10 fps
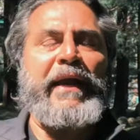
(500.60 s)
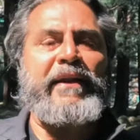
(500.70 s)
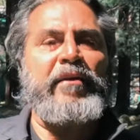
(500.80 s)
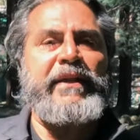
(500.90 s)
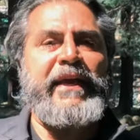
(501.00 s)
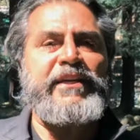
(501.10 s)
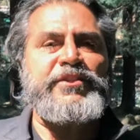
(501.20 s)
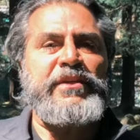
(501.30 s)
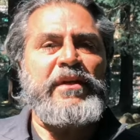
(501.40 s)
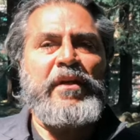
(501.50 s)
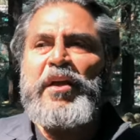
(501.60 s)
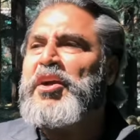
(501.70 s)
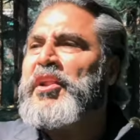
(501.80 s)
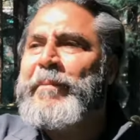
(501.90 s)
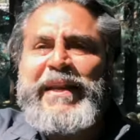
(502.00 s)
an early age.
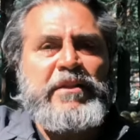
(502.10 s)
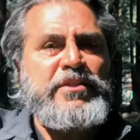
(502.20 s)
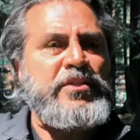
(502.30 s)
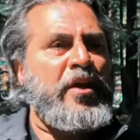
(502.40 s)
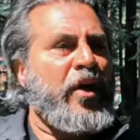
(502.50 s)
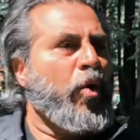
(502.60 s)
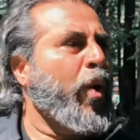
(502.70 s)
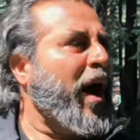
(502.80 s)
Criminals who are